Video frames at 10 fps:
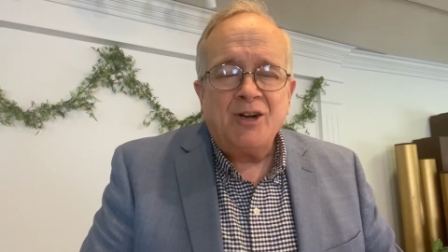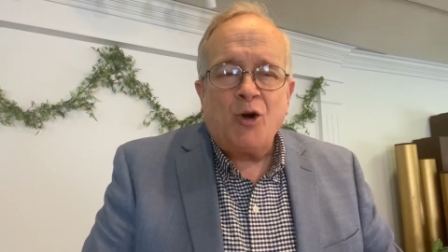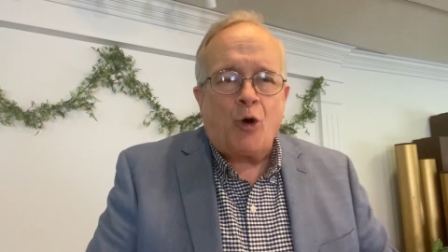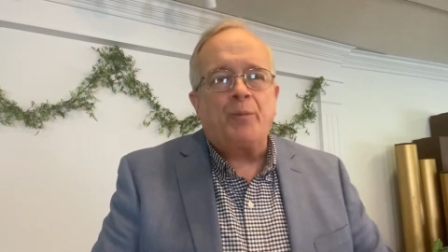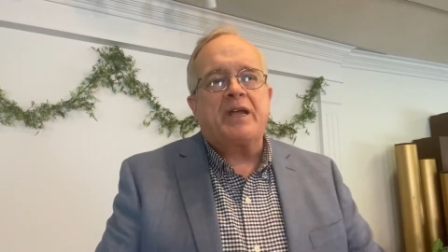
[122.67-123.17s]

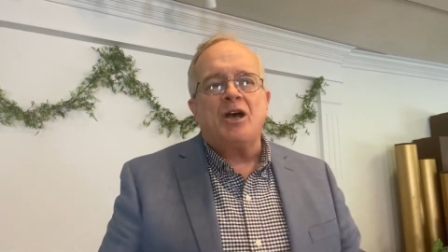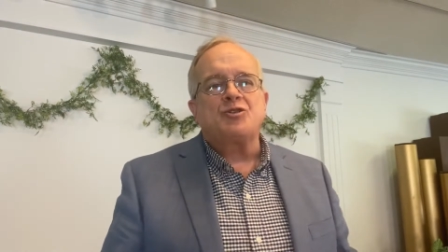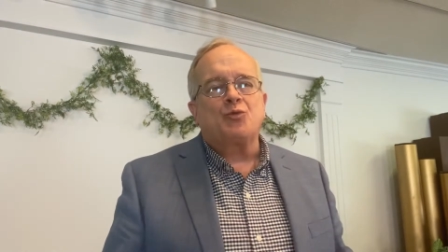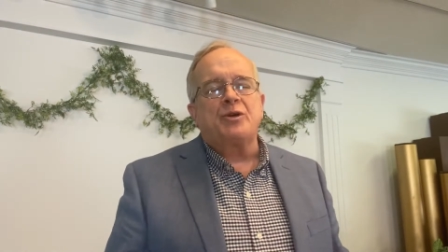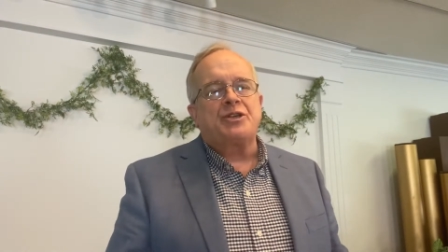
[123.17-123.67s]
or
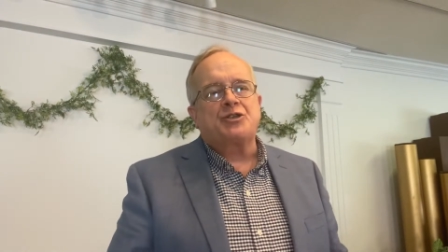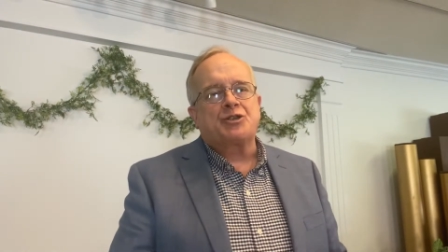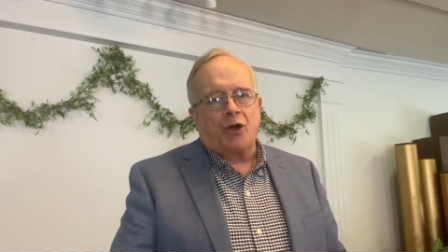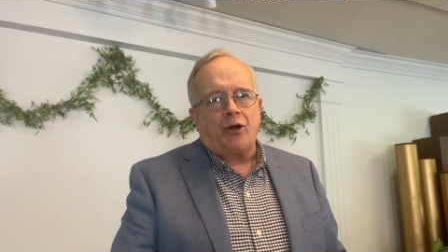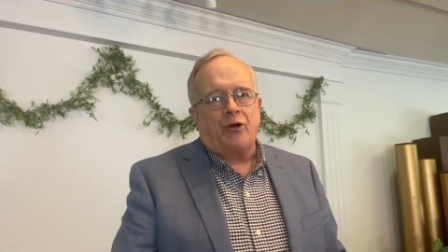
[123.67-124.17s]
because we're
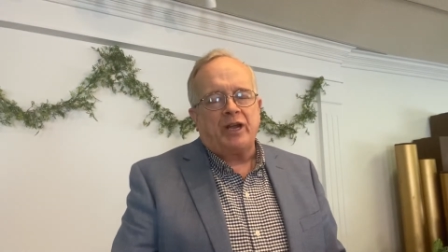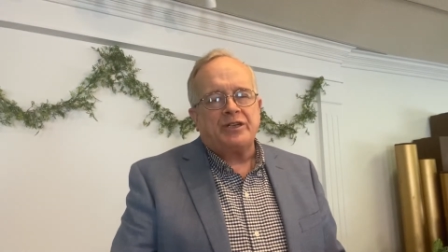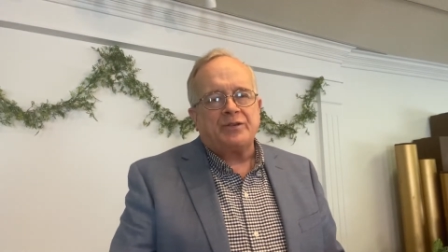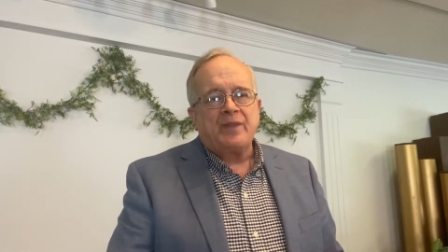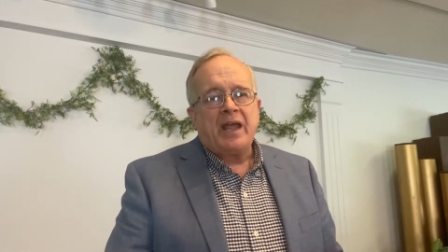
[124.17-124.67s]

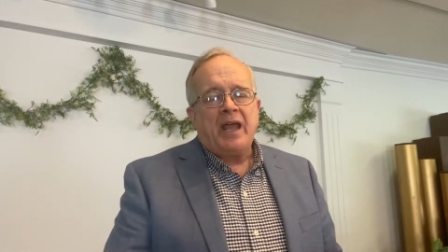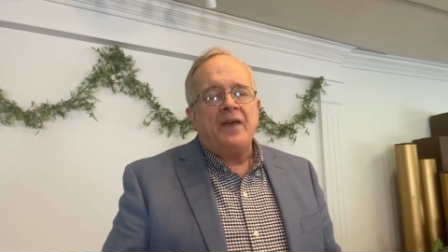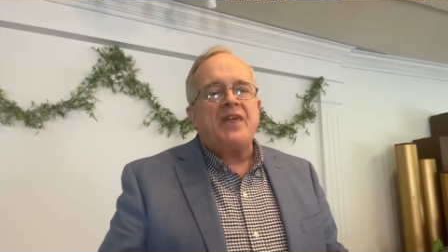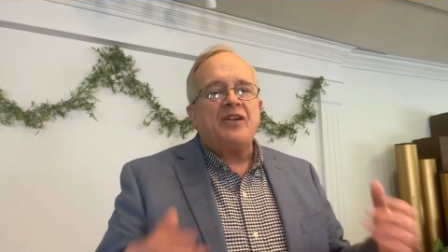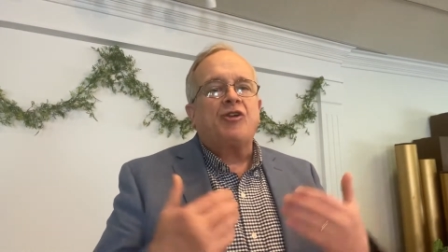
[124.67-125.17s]
discouraged.
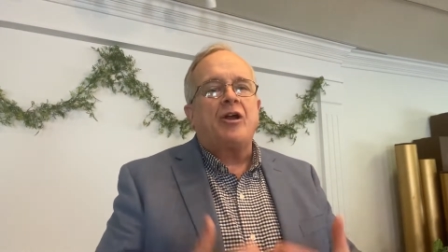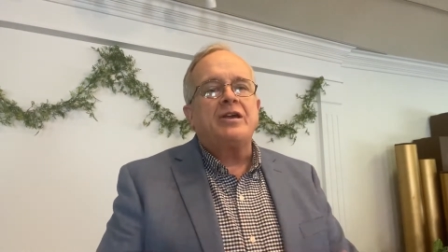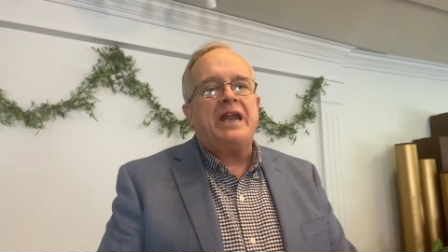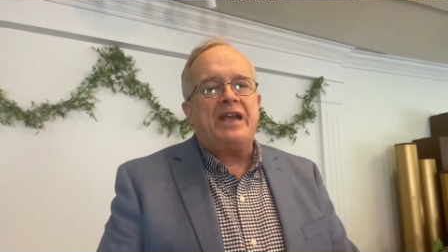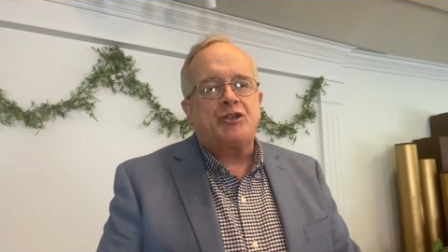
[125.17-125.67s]
And that's our
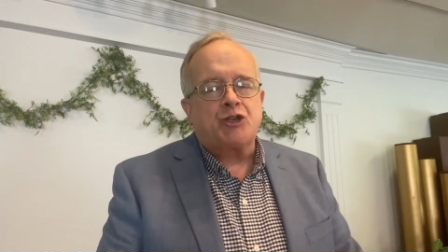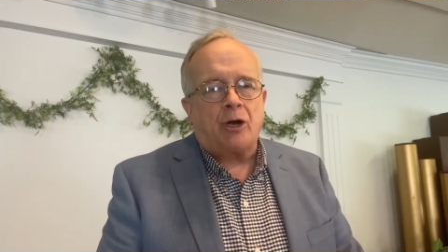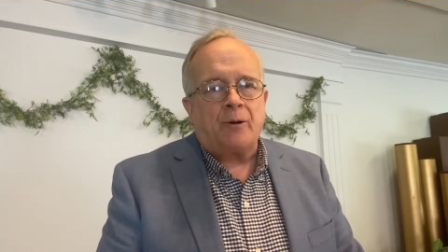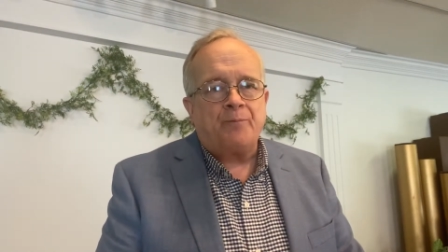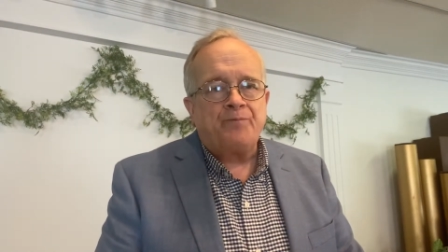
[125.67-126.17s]

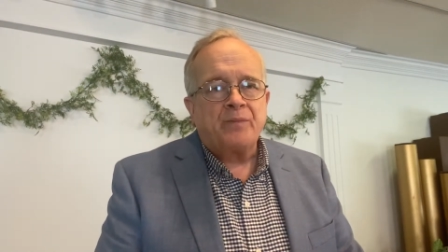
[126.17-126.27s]
nature.